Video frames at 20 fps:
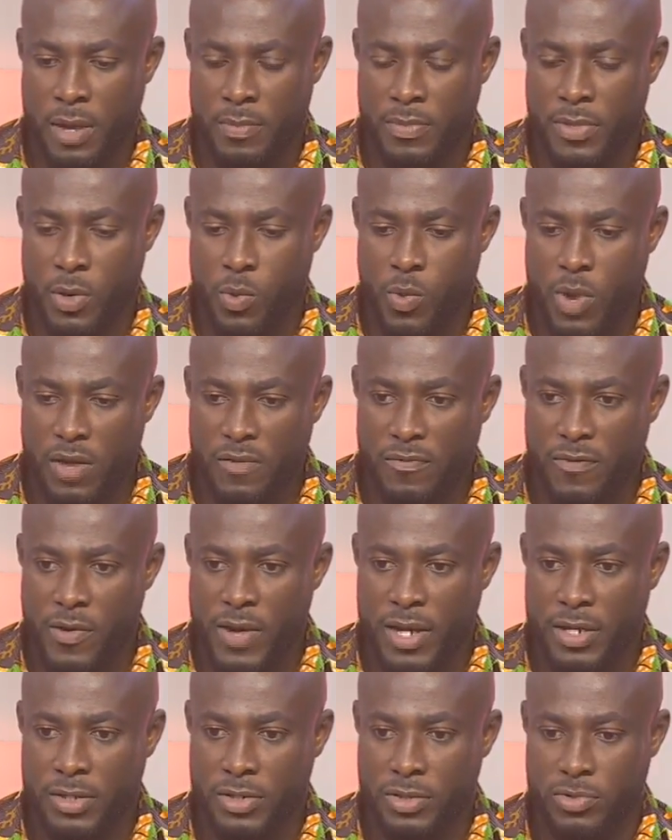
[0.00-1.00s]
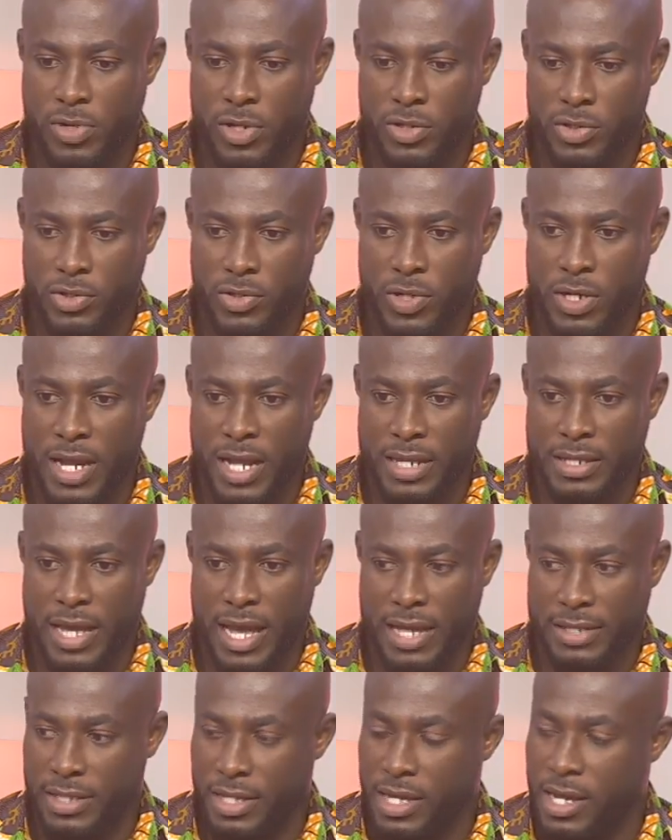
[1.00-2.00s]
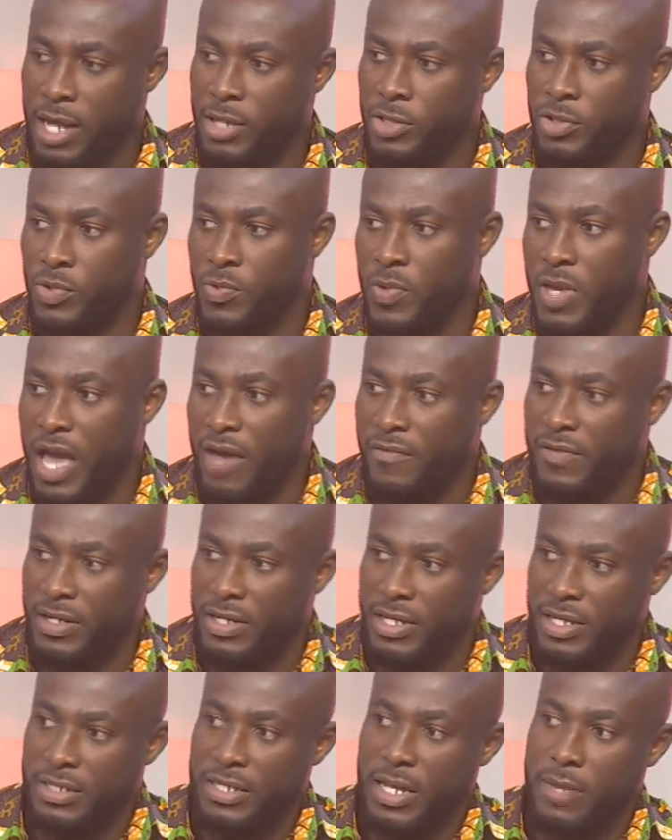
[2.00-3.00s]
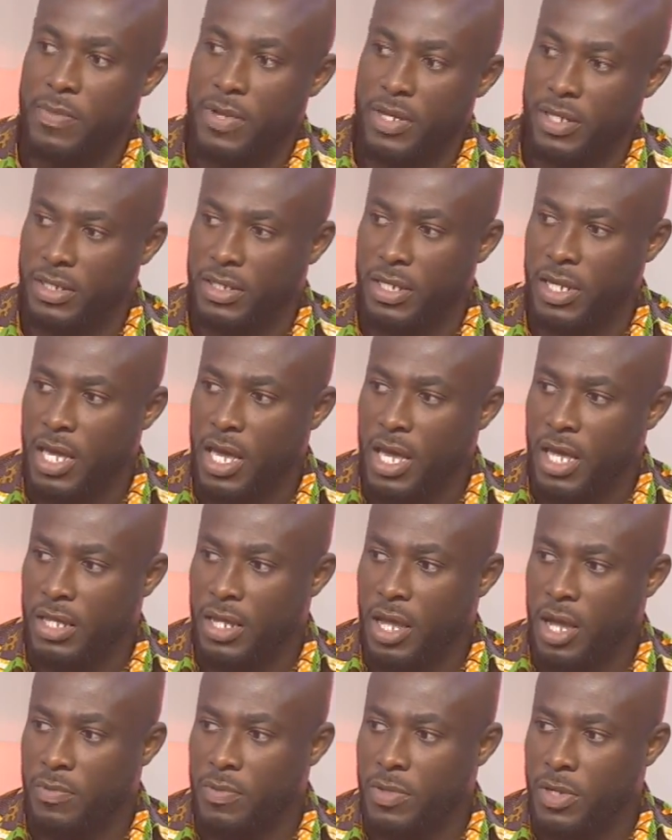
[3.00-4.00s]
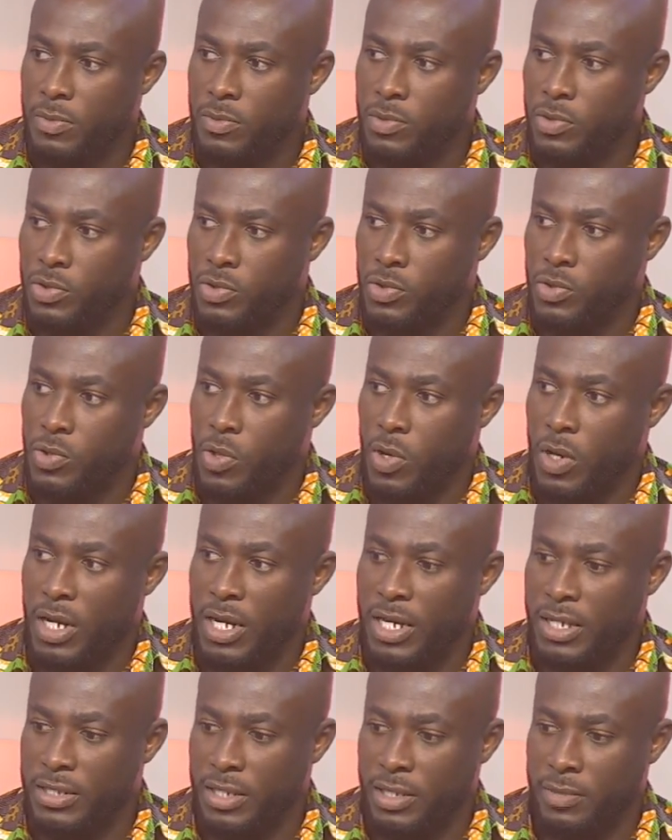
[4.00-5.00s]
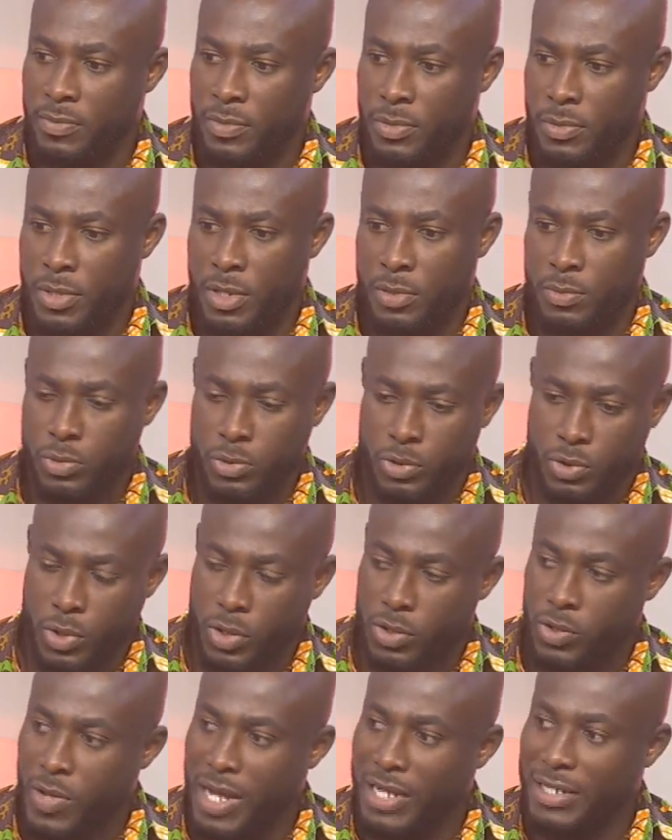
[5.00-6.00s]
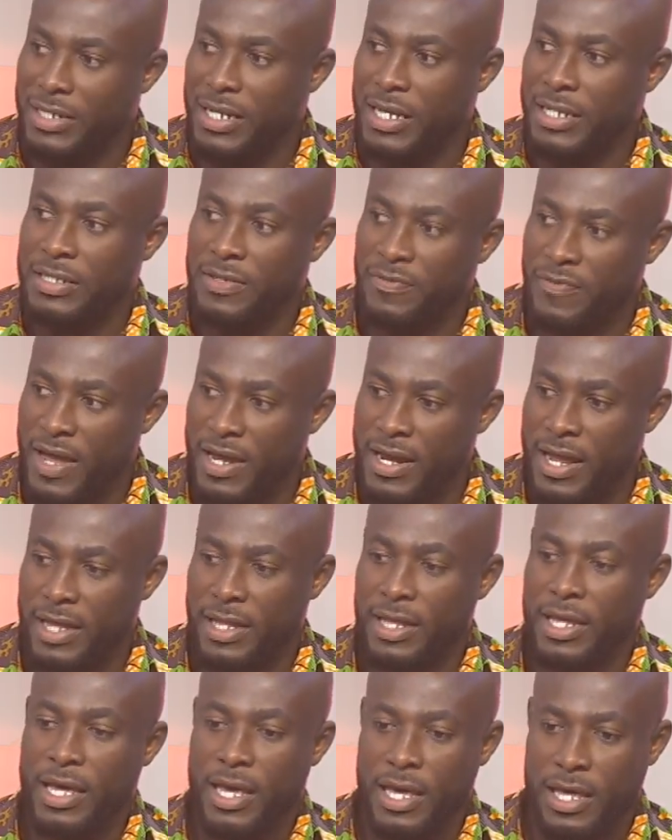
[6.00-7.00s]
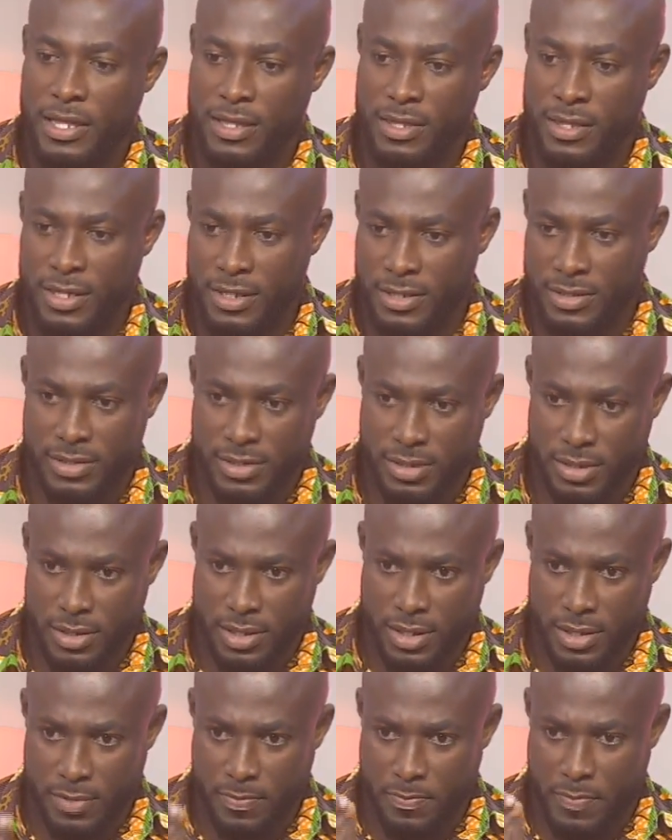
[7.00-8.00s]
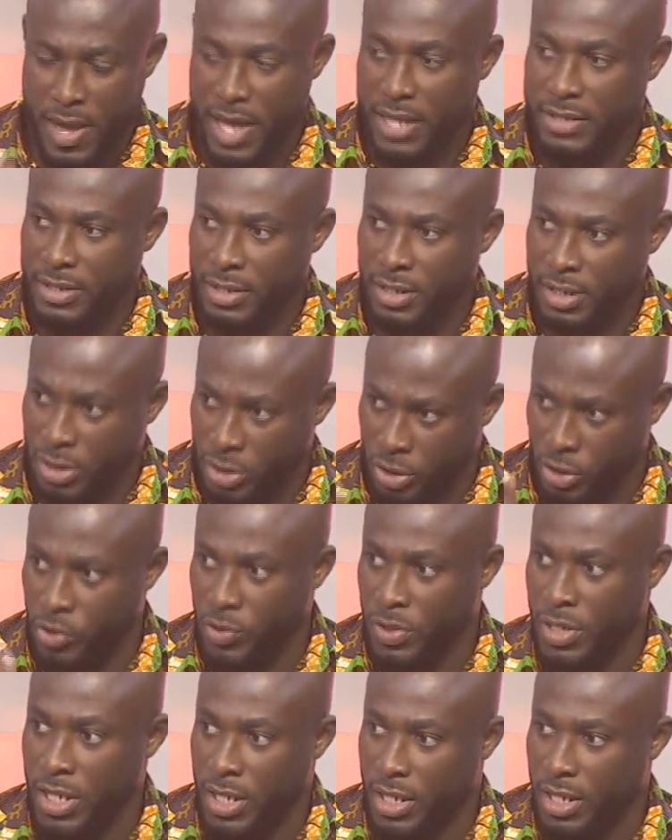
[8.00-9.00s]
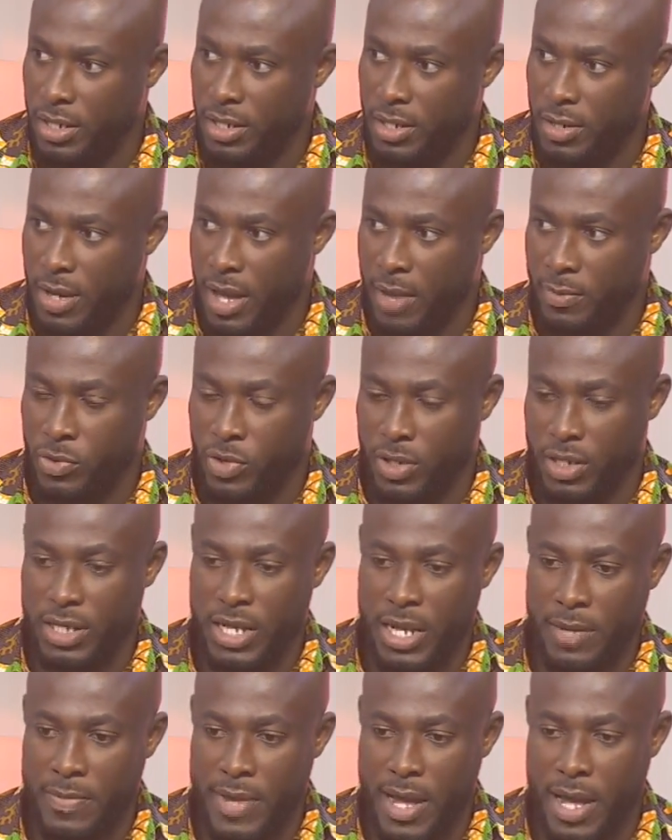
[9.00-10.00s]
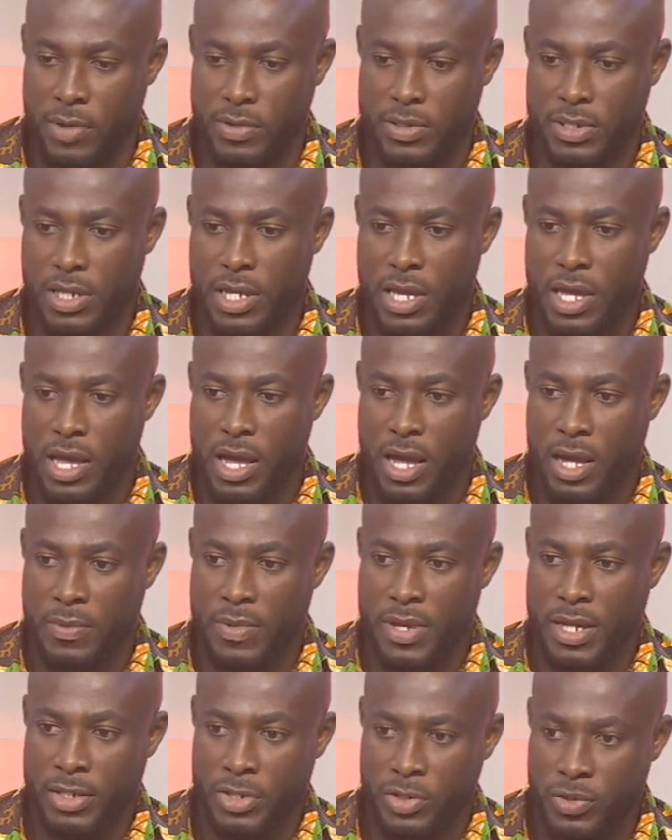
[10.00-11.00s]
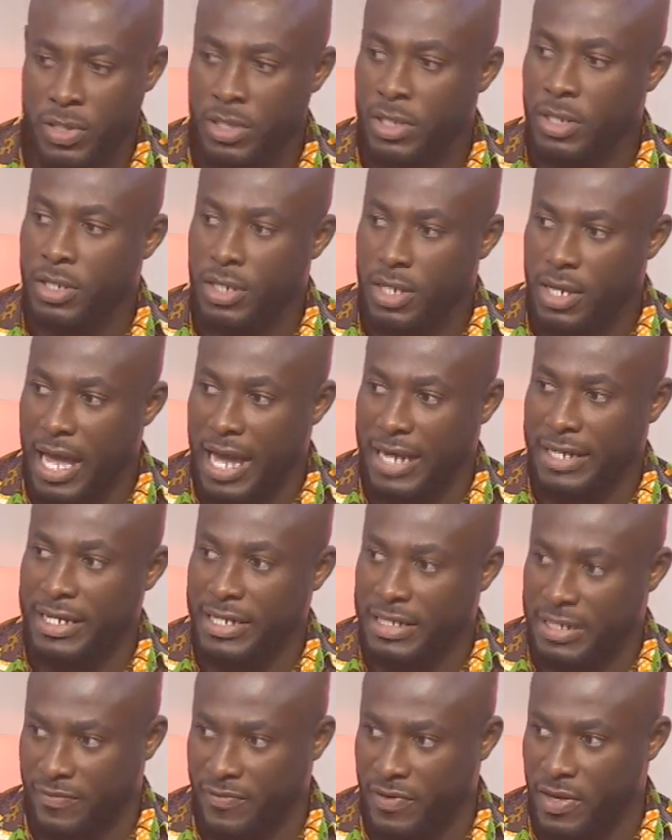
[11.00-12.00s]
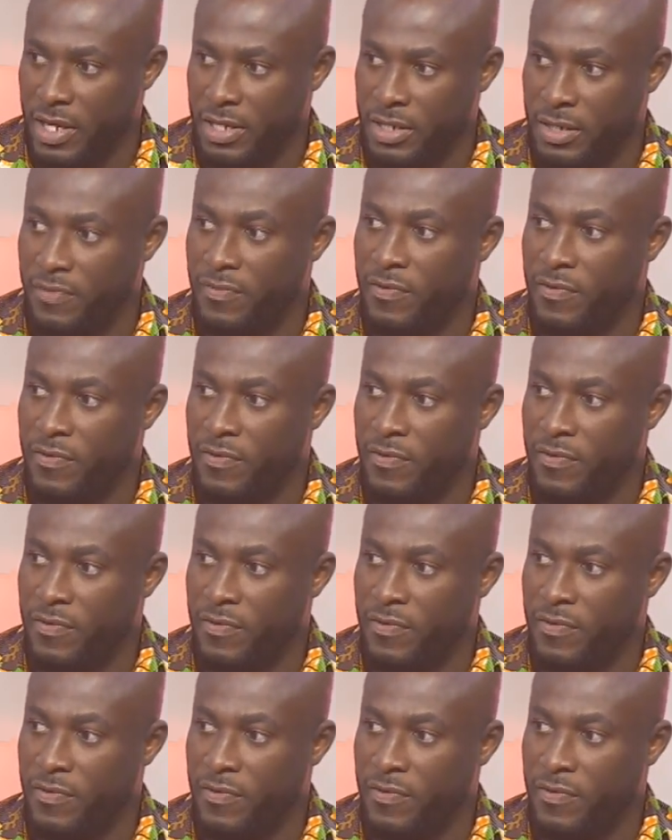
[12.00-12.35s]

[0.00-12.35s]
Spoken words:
The way forward is to ensure that as a country we have a database that will be able to collate and be able to also identify that this person is unique I'm talking about a unique identification